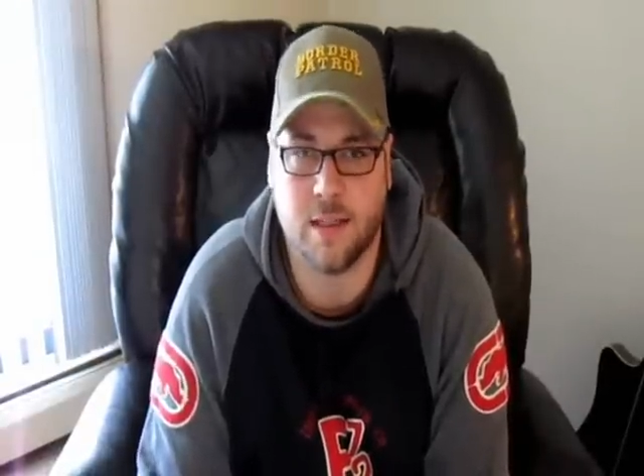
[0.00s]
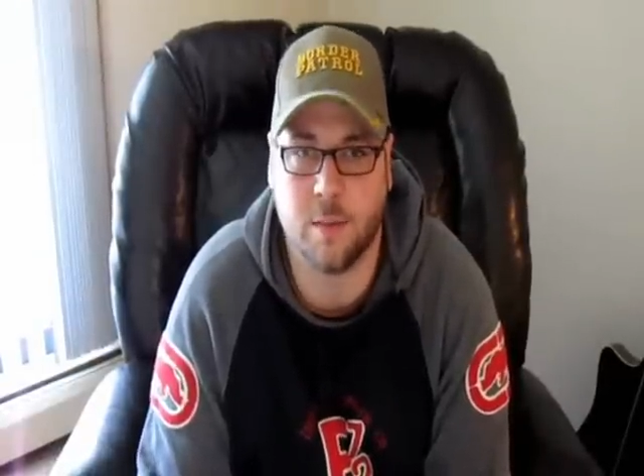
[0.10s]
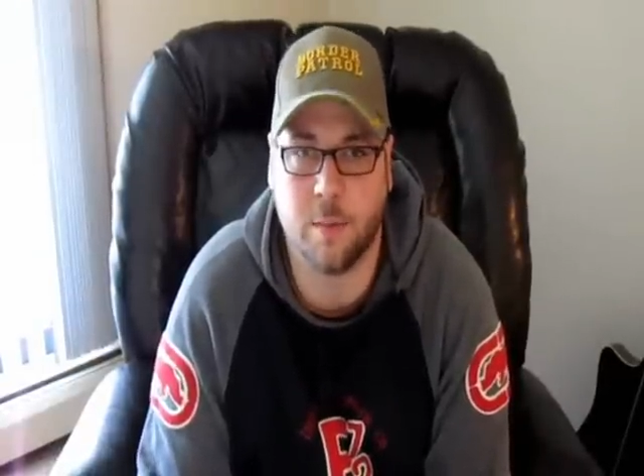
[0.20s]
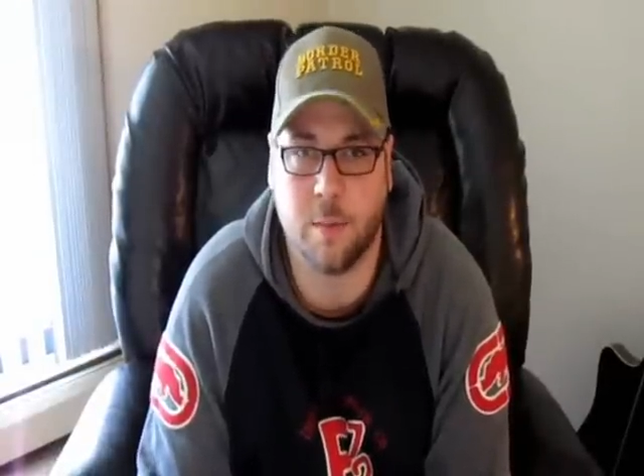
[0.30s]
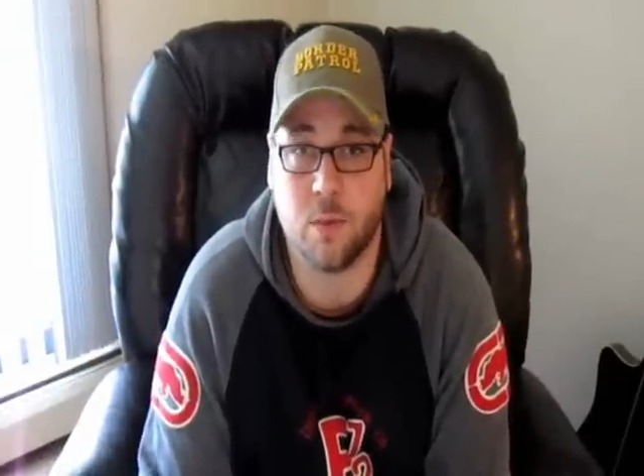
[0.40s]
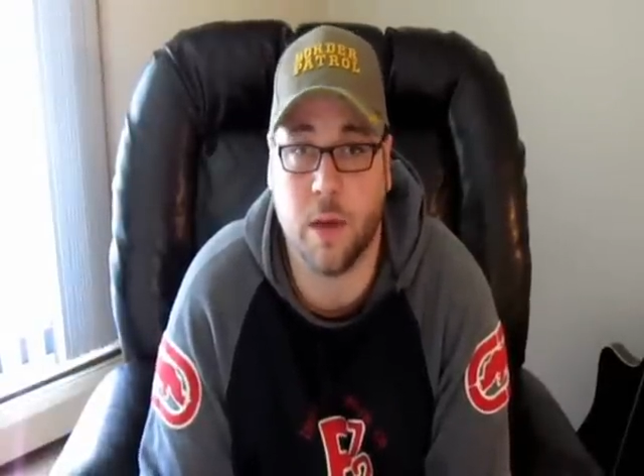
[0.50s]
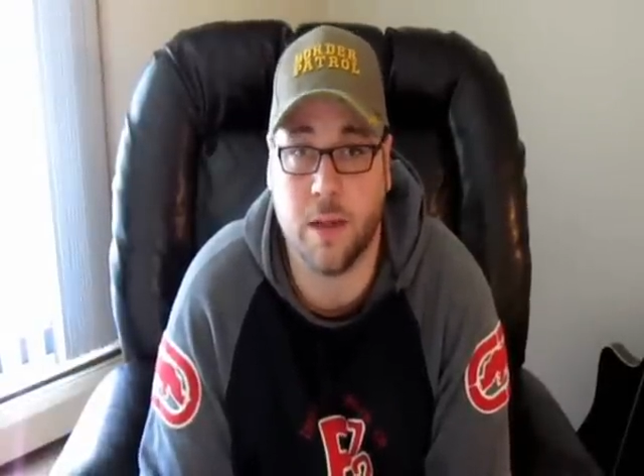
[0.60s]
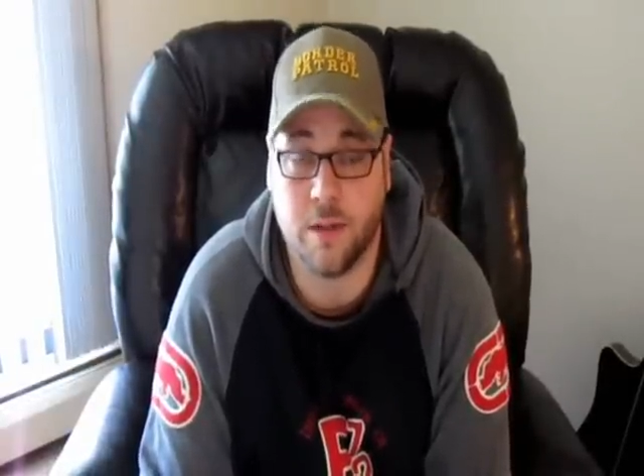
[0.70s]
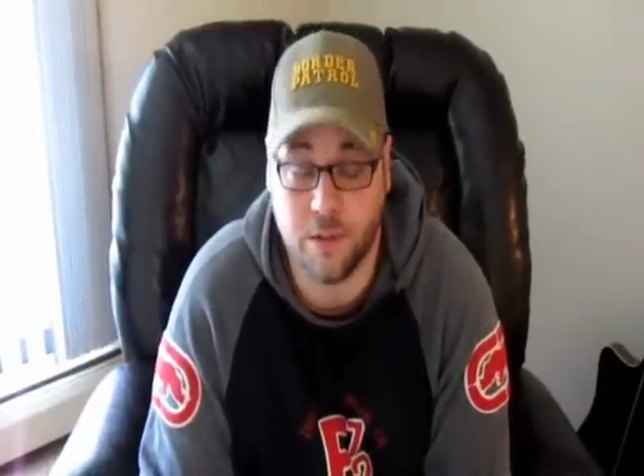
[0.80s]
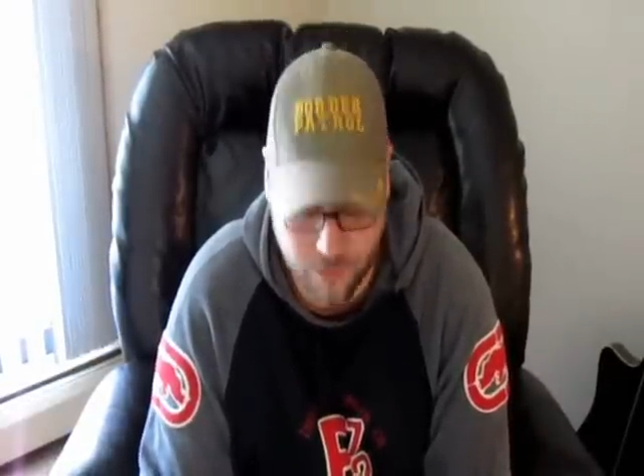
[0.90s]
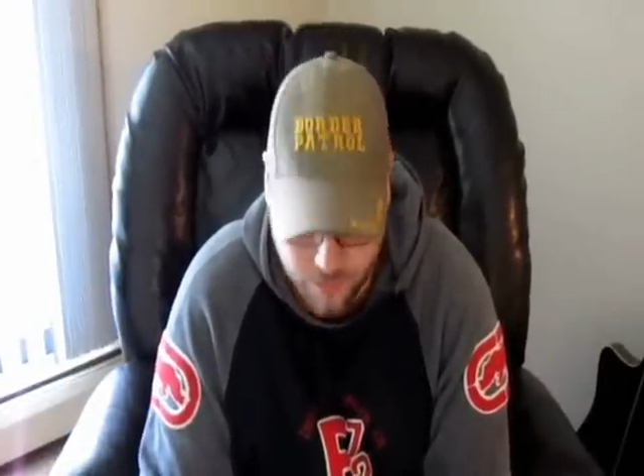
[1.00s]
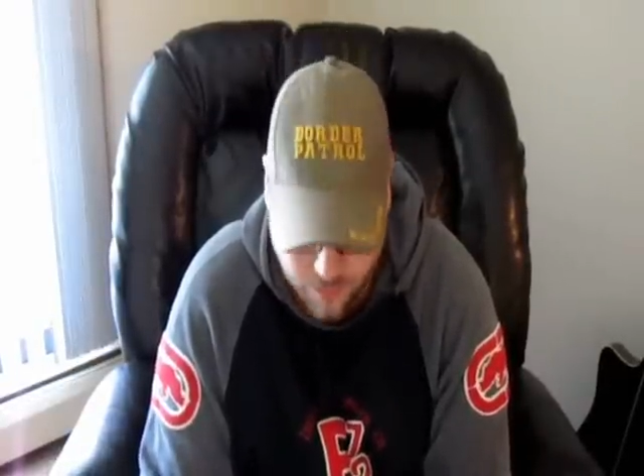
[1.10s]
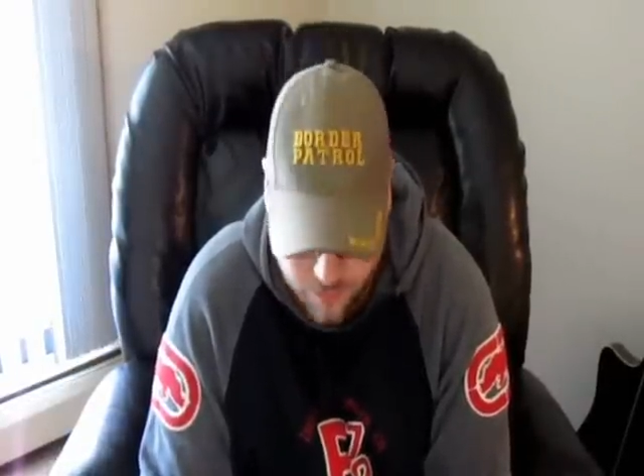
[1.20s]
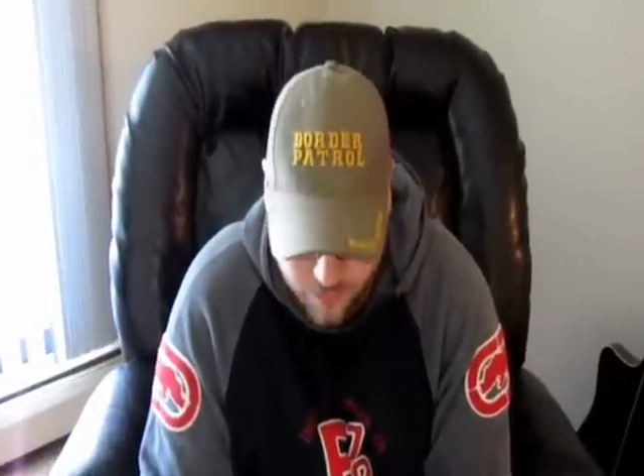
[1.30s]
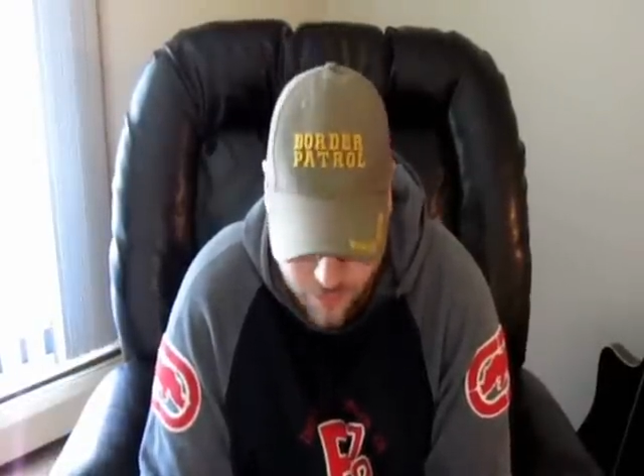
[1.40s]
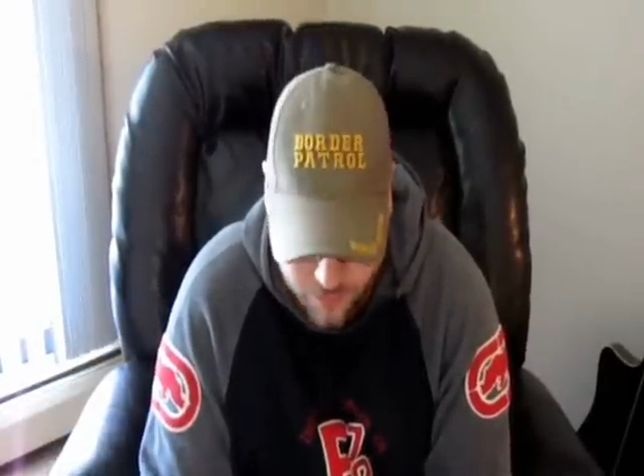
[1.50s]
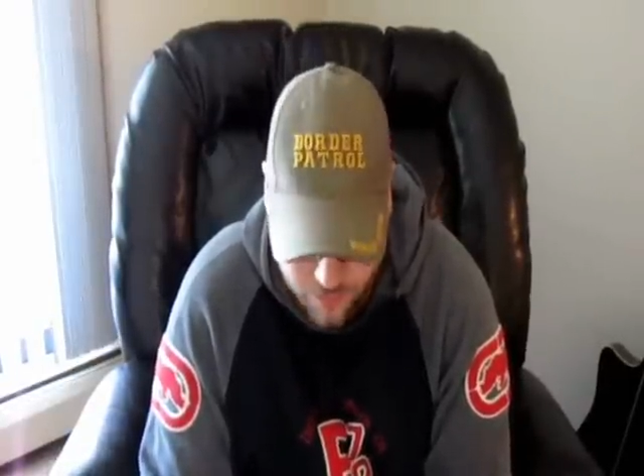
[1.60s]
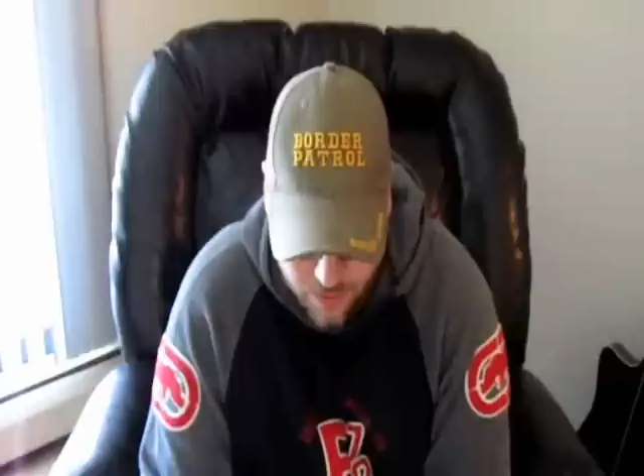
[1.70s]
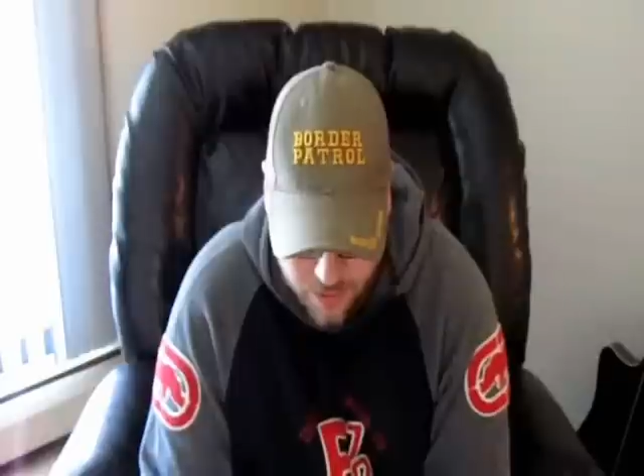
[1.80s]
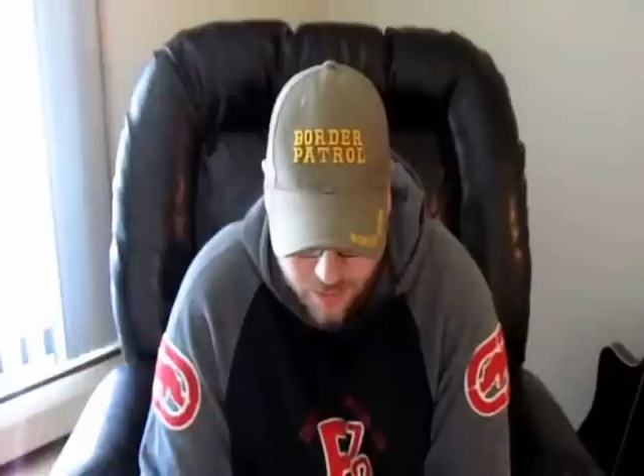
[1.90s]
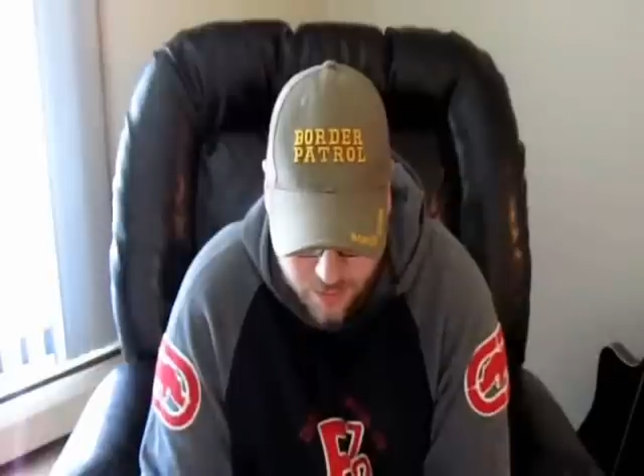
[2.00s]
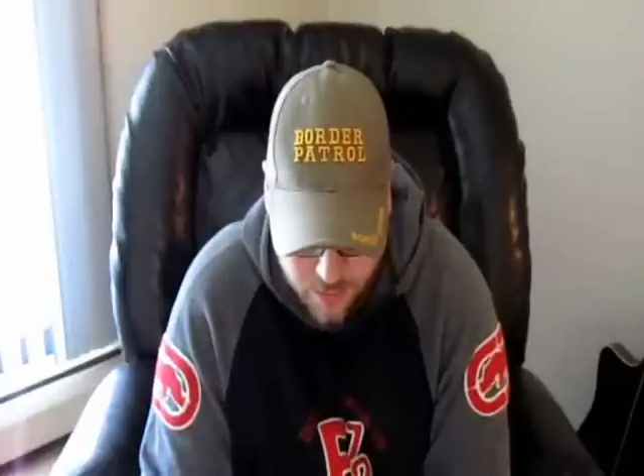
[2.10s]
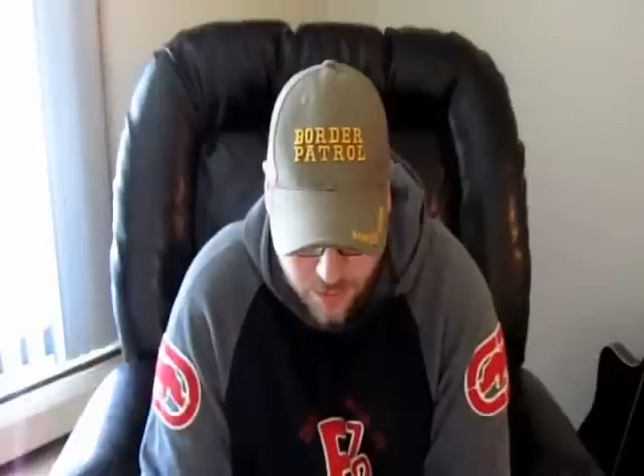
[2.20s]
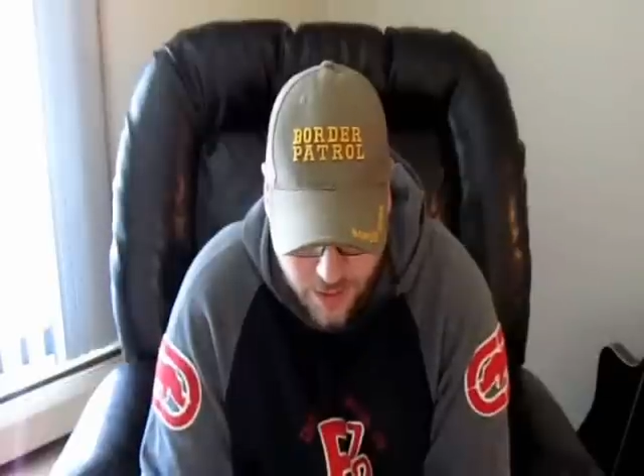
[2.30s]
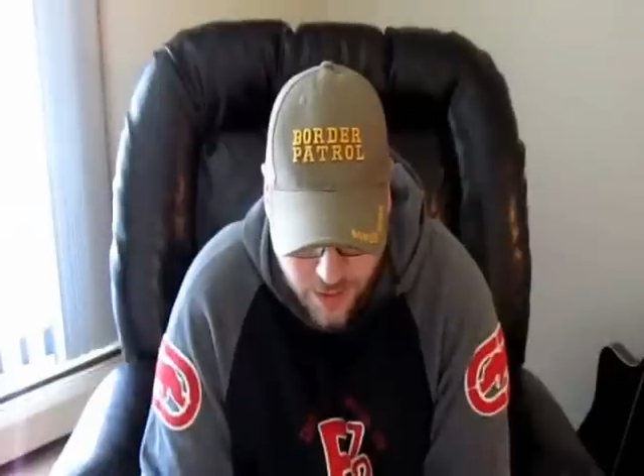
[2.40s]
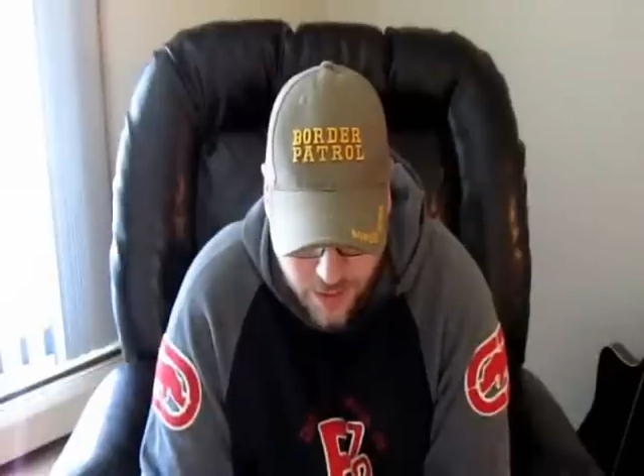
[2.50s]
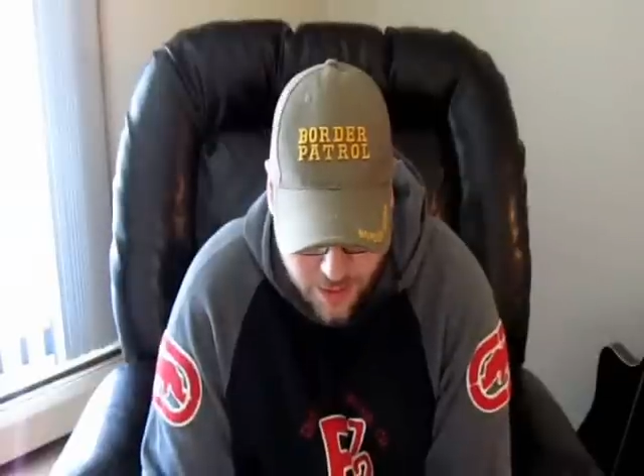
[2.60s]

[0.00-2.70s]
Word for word: is the best way to to uh, do it.